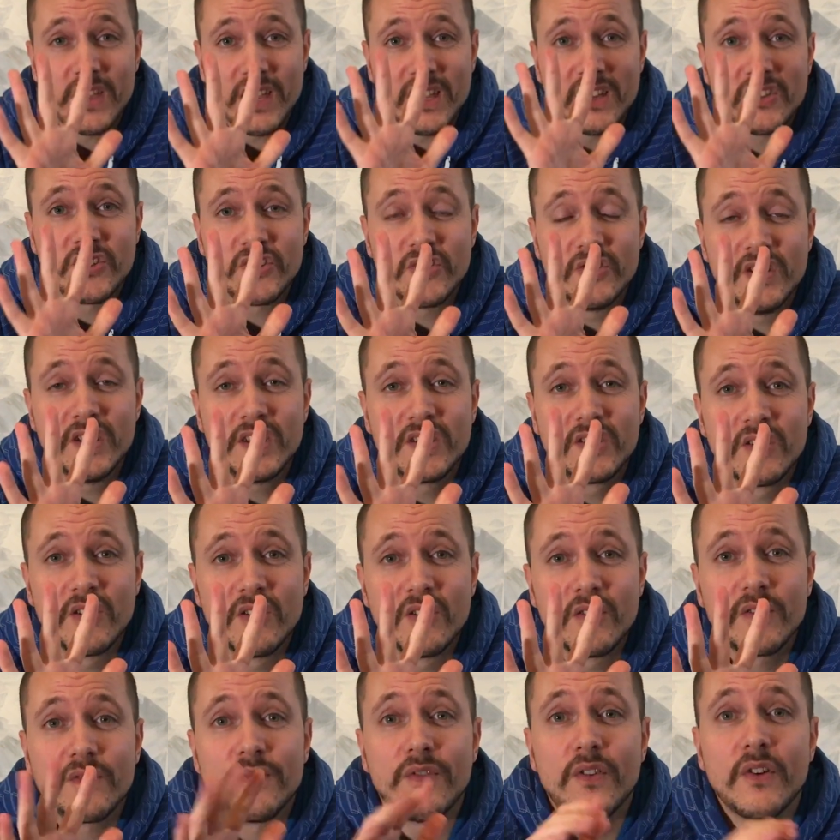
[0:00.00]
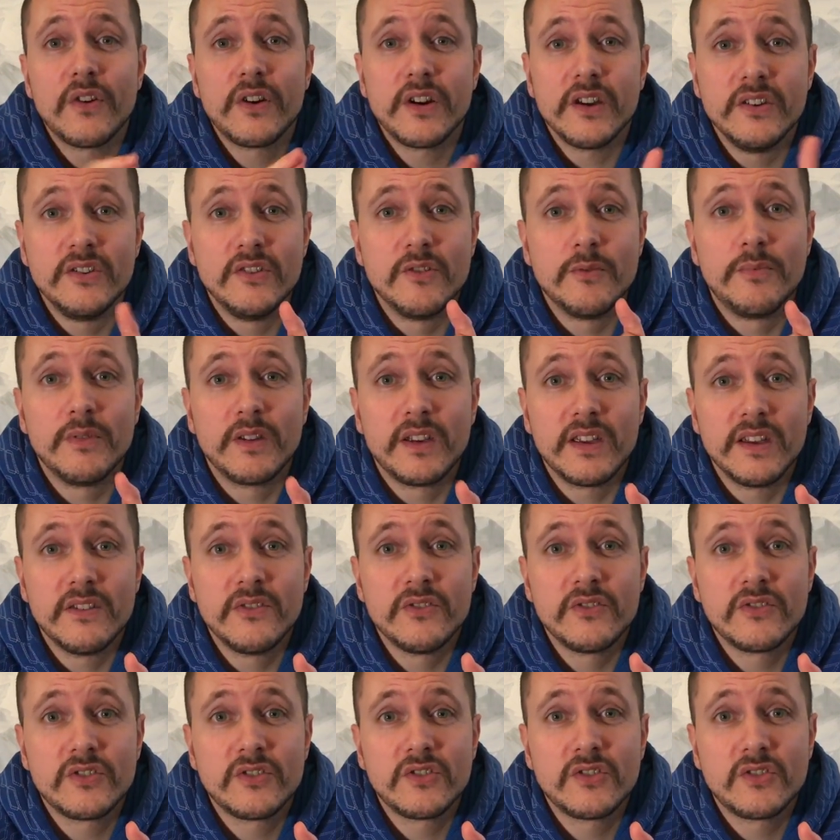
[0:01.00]
things you need to look for in your
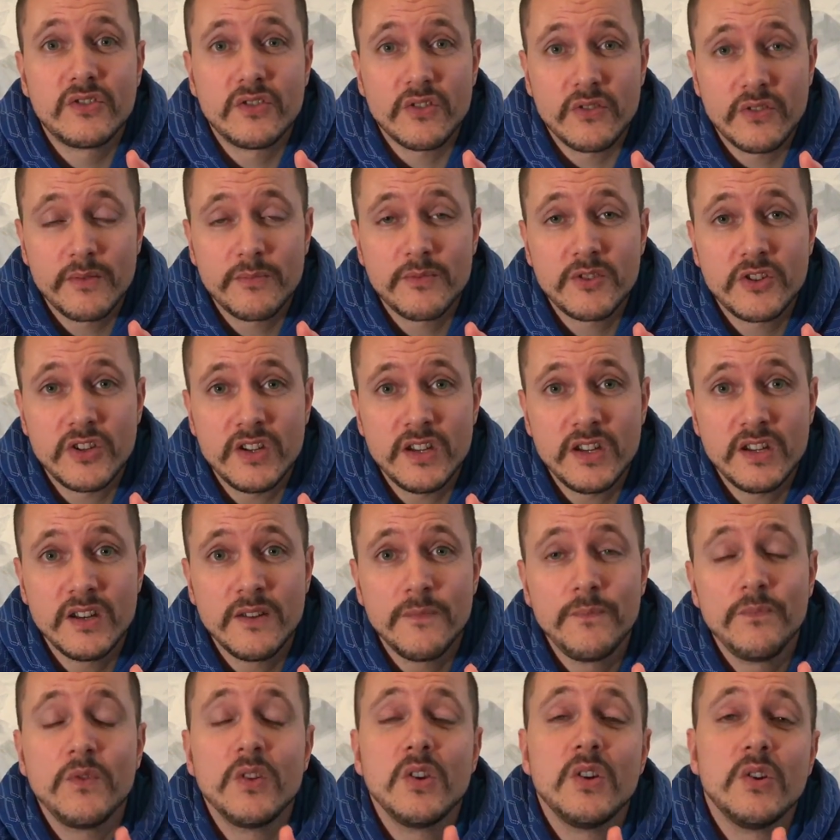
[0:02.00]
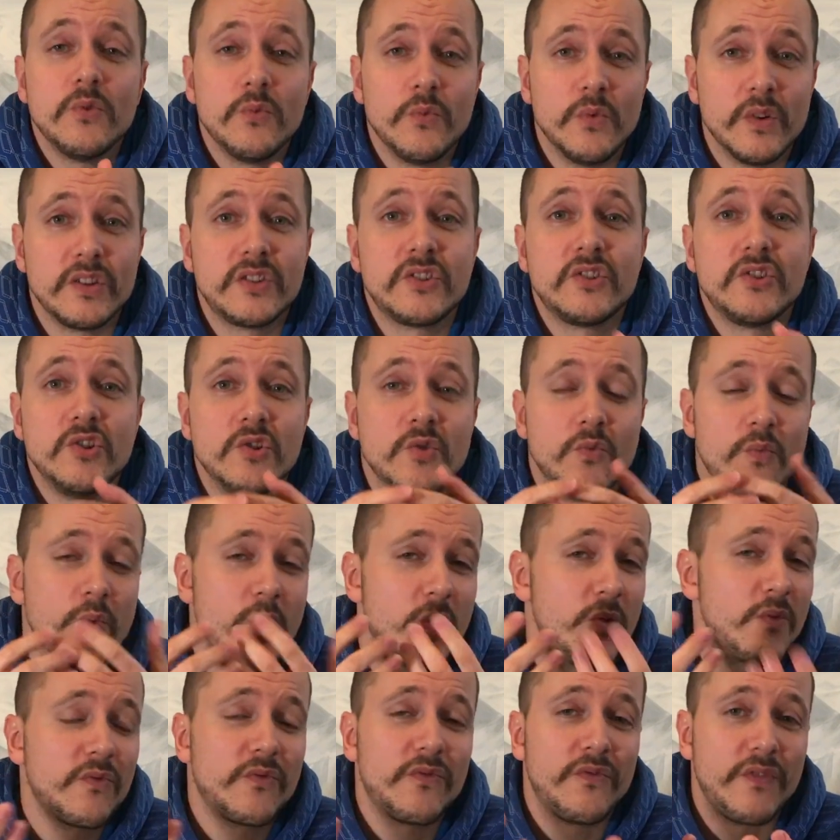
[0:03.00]
beginner's sewing machine, which you
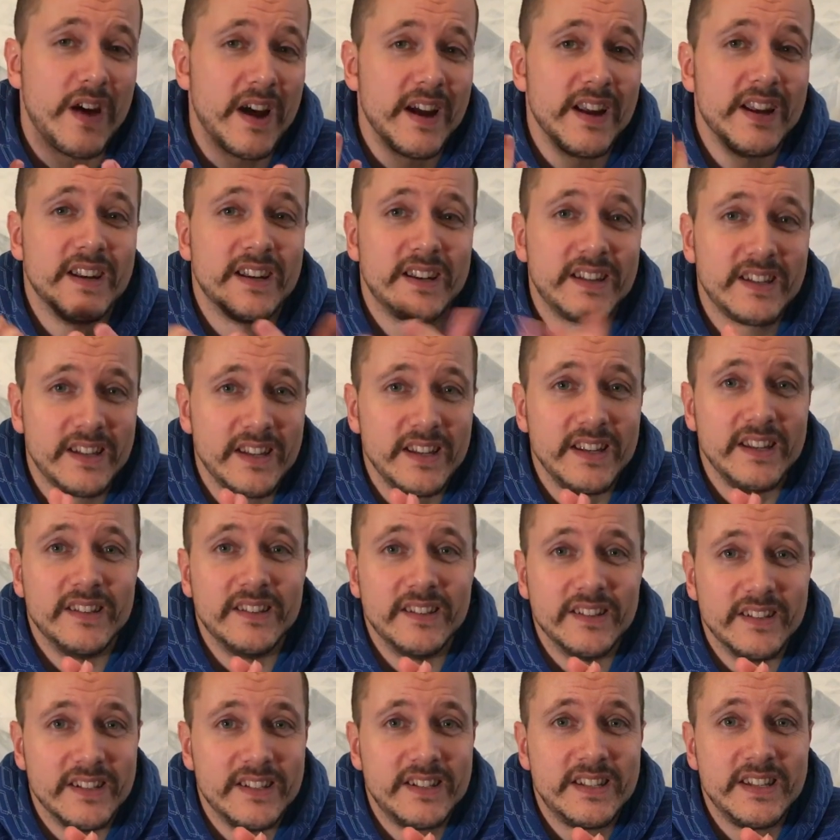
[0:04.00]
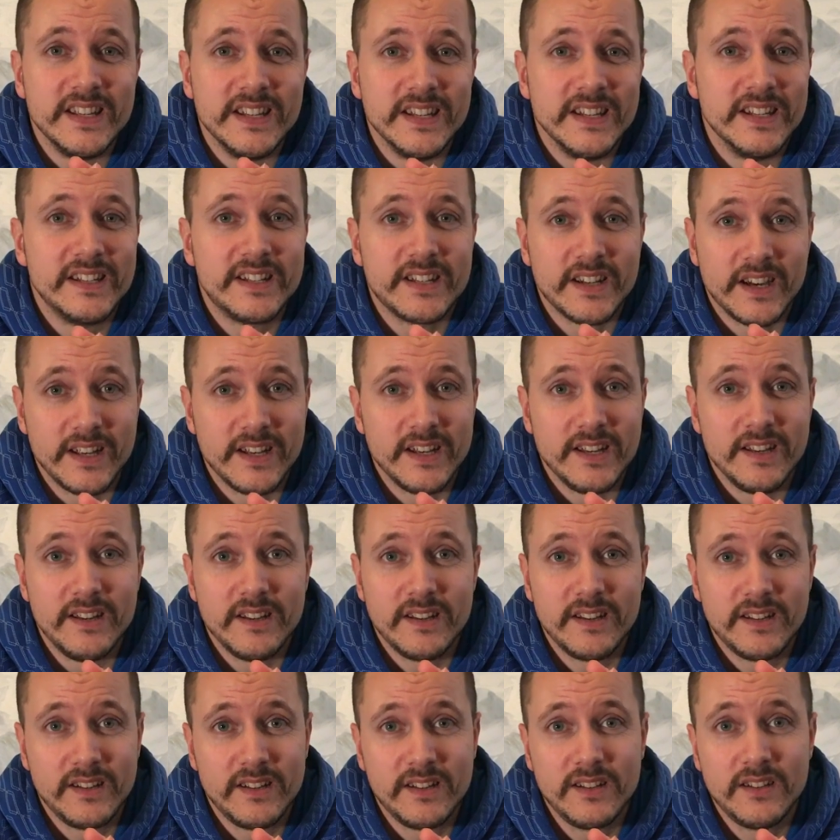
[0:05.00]
won't find in the teeny tiny
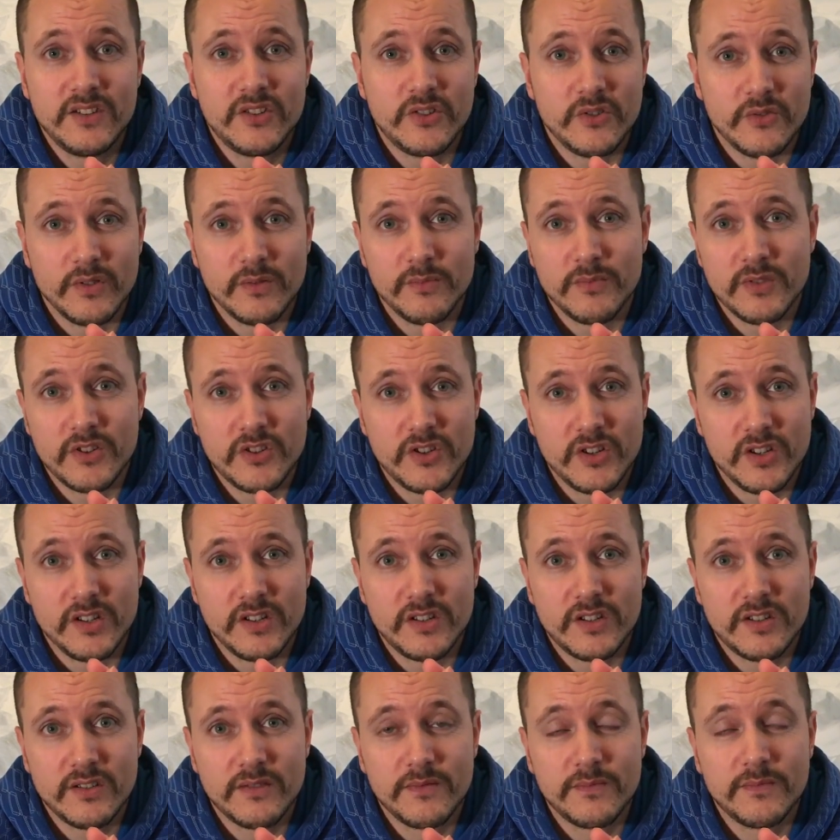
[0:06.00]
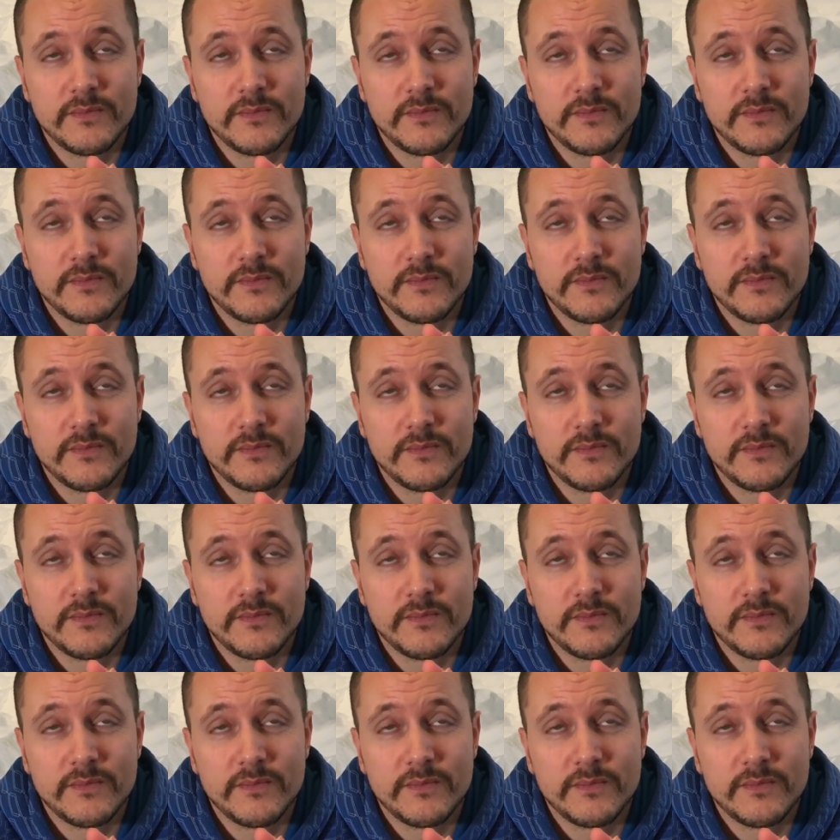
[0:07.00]
sewing machines.